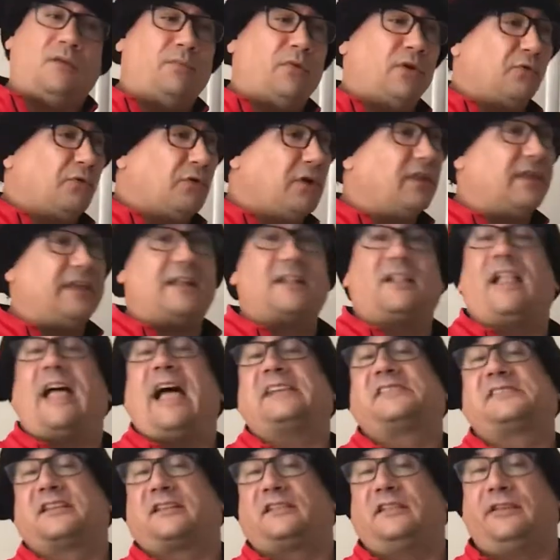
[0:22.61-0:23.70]
but really
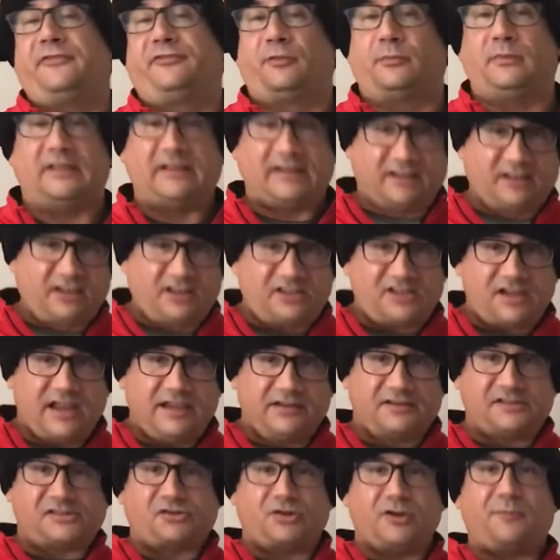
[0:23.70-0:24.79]
classically from an
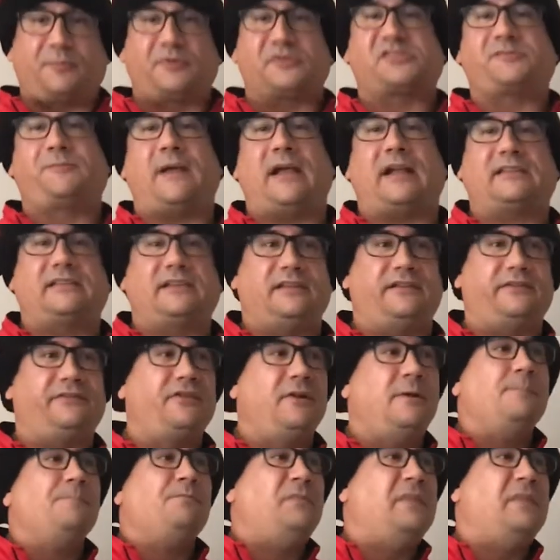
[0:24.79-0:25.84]
industry perspective,